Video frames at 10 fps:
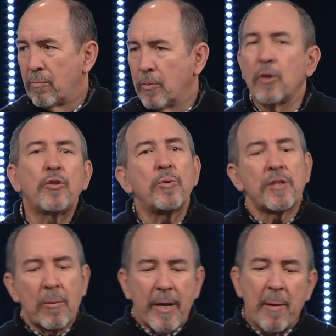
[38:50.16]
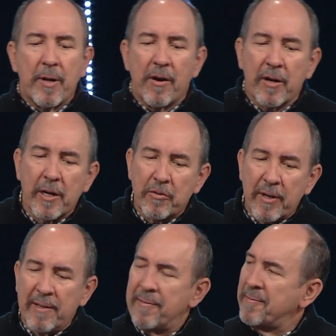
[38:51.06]
Don't you wish that would happen in our country?
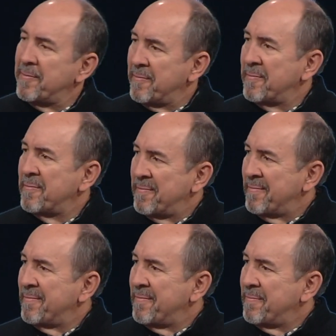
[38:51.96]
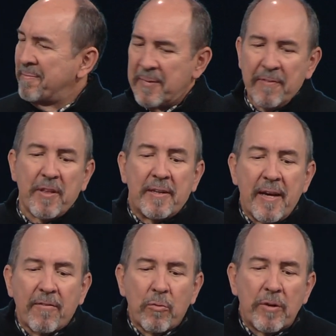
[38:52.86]
If the
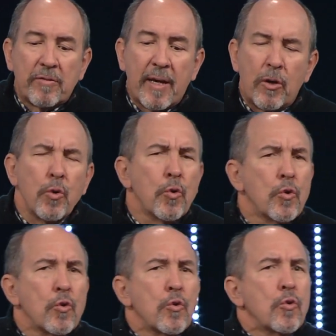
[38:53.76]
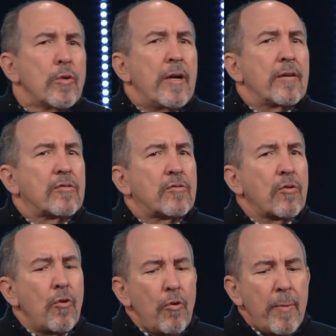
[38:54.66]
devil would say, there are
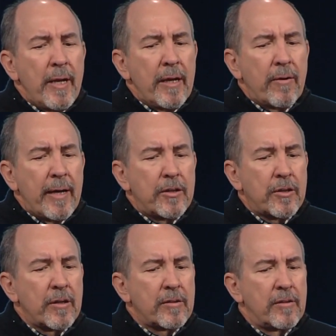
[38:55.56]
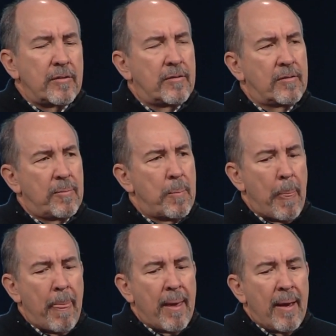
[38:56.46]
so many great churches,
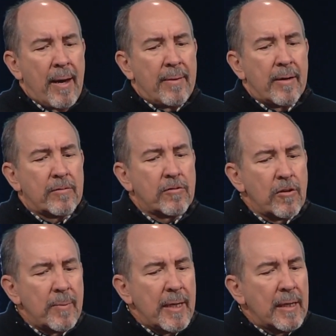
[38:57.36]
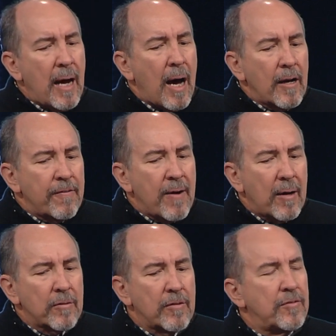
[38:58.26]
and there are so many godly
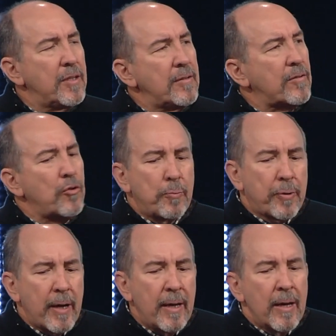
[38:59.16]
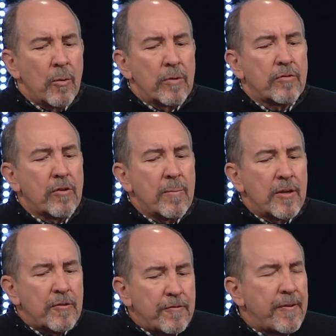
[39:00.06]
followers of Jesus who pray with so
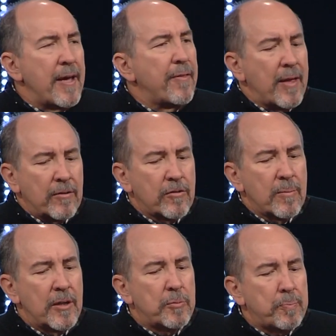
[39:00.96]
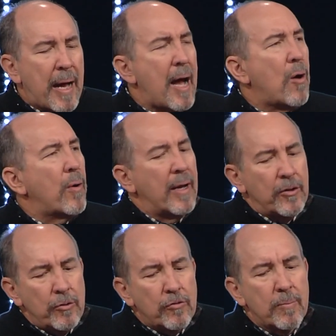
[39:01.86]
much faith and so much power and
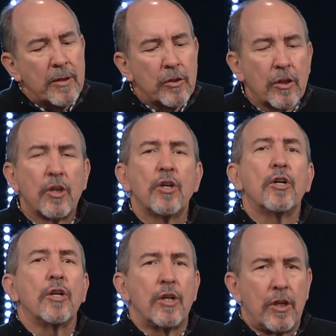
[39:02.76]
do so much good,